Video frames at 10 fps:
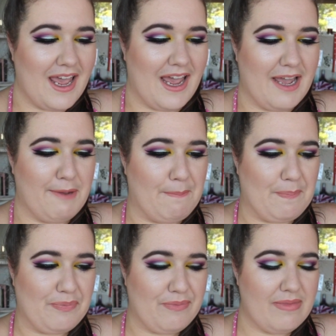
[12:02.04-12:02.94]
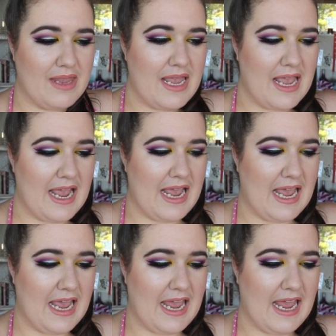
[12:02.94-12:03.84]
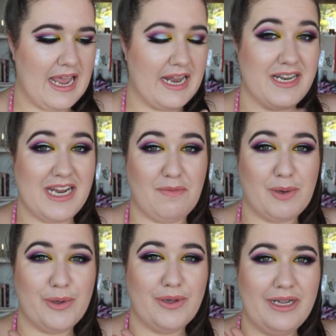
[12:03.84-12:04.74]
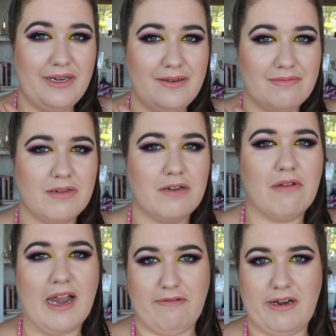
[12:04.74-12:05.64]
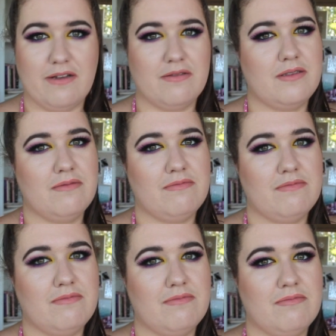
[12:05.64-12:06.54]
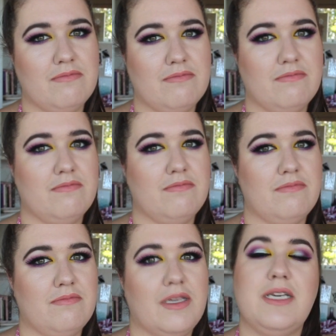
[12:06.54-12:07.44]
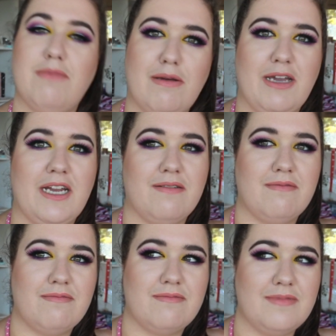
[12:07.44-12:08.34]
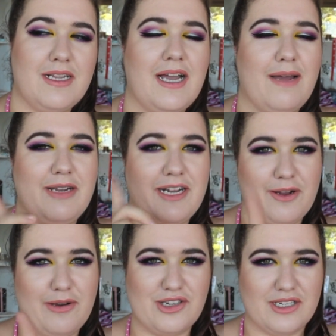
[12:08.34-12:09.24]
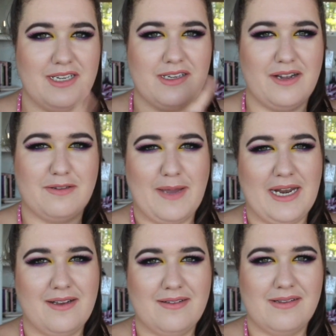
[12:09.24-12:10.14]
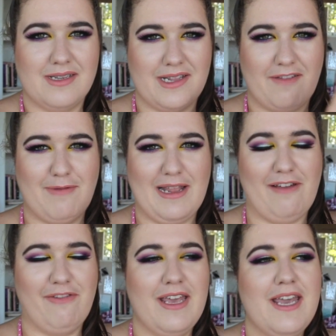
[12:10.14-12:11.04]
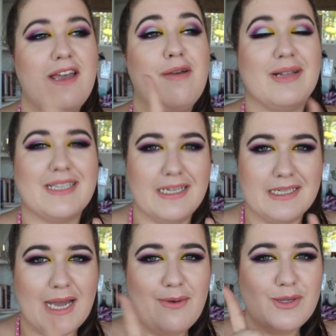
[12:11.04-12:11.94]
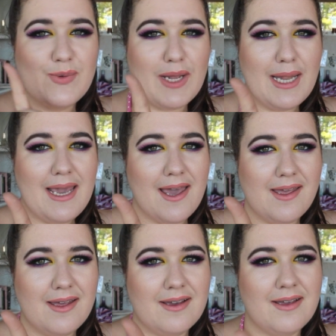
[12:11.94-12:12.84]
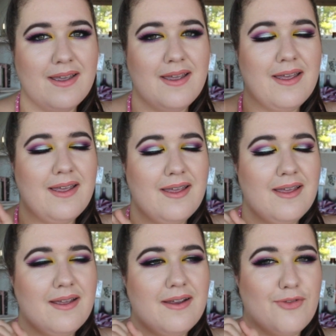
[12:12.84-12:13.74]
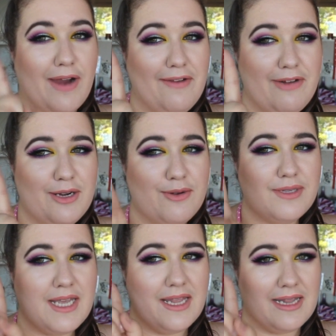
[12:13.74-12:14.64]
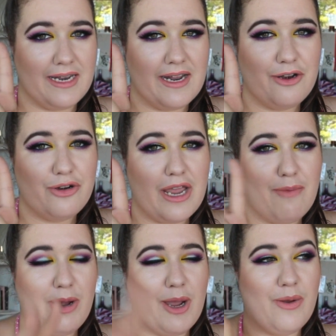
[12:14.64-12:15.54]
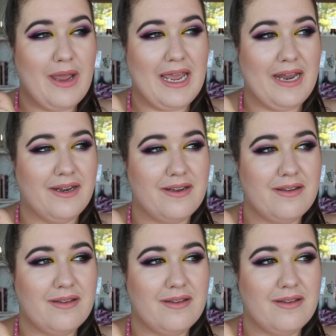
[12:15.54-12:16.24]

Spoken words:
And Deadpool, Ryan Reynolds. Who my man. I mean, I know I just said James Spader is the love of my life, but since I was really young, Ryan Reynolds and Leonardo DiCaprio and